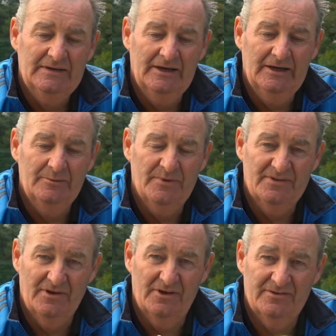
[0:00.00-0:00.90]
Um,
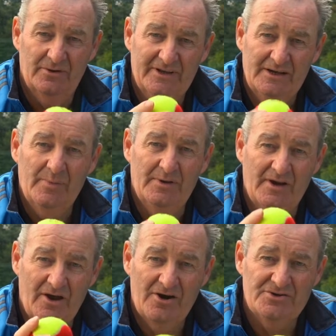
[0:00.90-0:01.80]
it's also a little bit
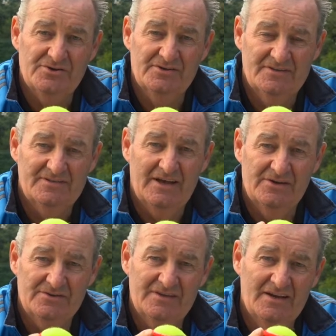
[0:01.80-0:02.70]
larger than a
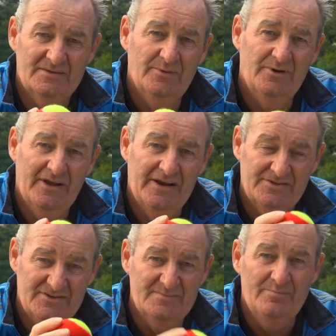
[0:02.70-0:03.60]
standard tennis ball and it
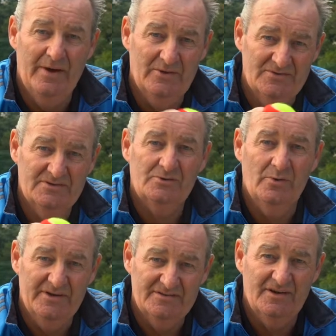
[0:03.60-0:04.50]
doesn't bounce
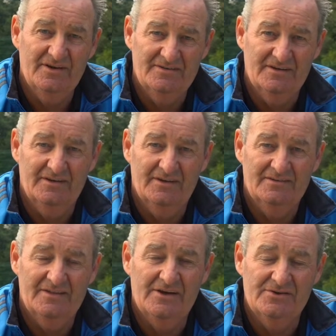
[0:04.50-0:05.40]
quite as high as a, a
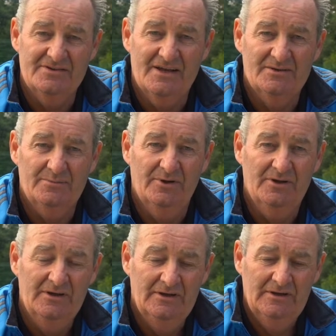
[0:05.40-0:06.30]
standard tennis ball.
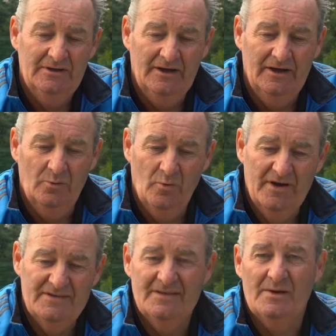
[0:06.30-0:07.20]
Uh, why
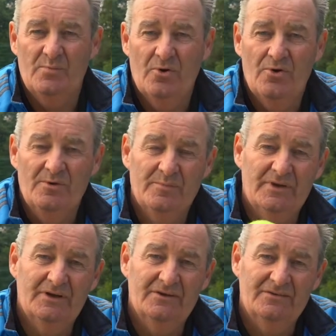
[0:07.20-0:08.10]
is that important?
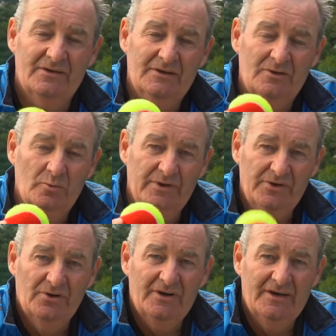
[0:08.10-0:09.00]
Because with
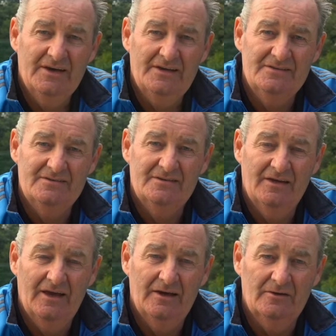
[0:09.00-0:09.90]
young kids,
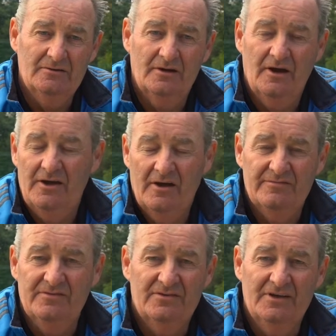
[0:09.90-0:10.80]
uh, I
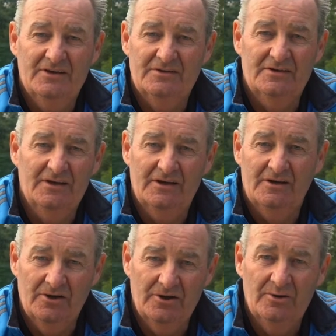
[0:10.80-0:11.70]
often see it in, in
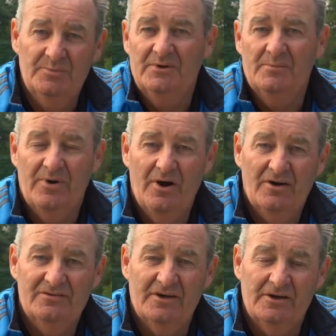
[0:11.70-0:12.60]
clubs and in
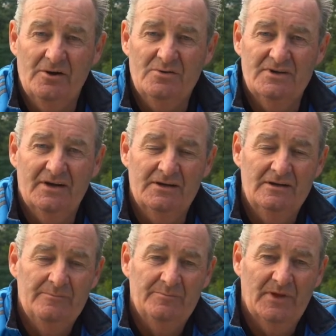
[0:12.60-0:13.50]
parks that I coach at.
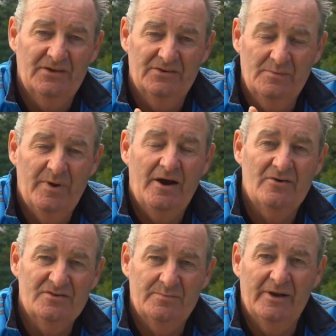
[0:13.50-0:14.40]
I see
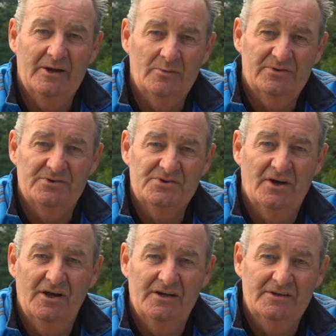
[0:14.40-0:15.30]
parents playing with their
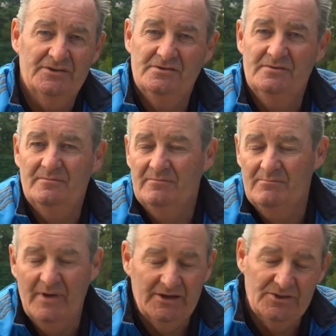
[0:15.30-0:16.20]
child and
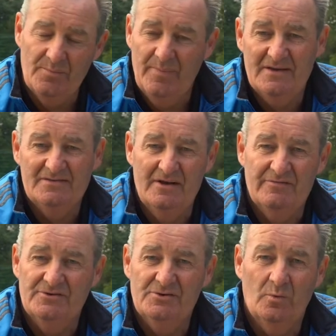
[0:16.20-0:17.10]
making their best
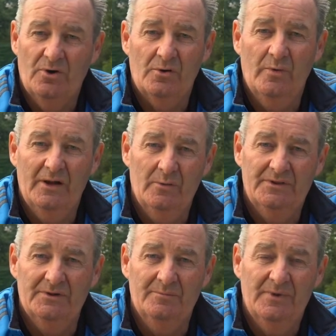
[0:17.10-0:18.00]
effort to work well
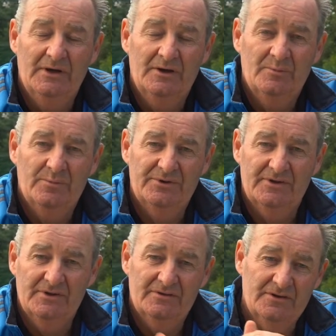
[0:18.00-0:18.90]
with them, but
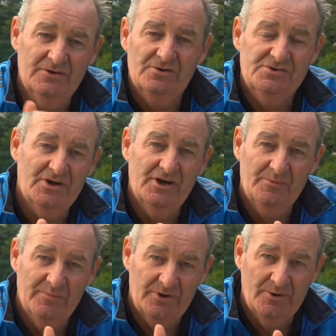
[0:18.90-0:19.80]
the, the young
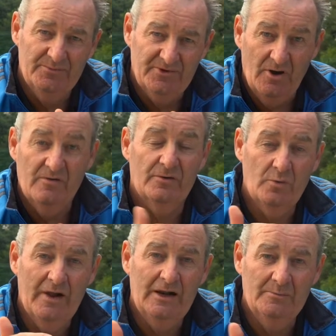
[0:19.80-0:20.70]
child becomes
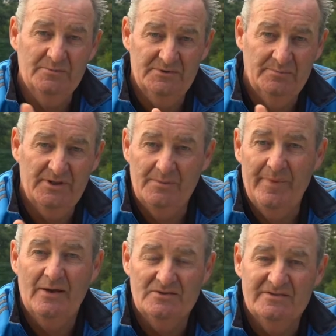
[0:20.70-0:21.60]
overwhelmed by the
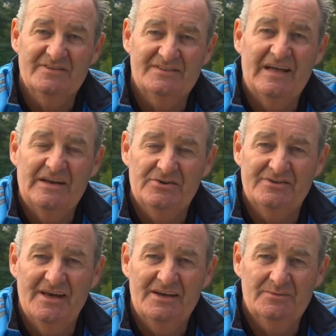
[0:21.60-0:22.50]
bounce of a standard
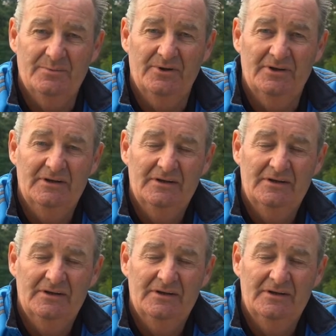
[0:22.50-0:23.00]
tennis ball.